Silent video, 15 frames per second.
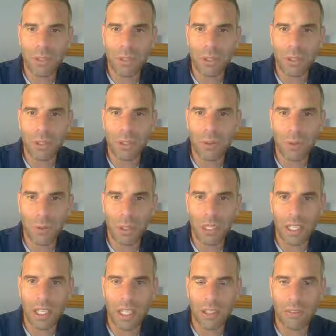If
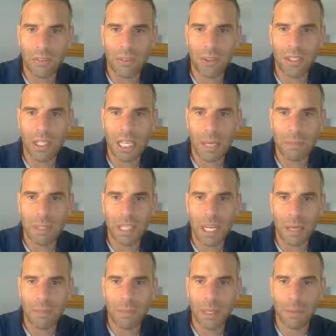you click on the first
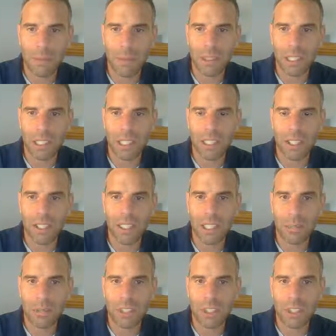tab stop and put the
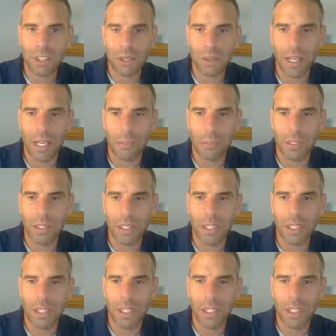leader in, let me show you what
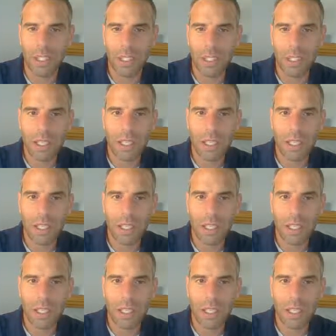happens.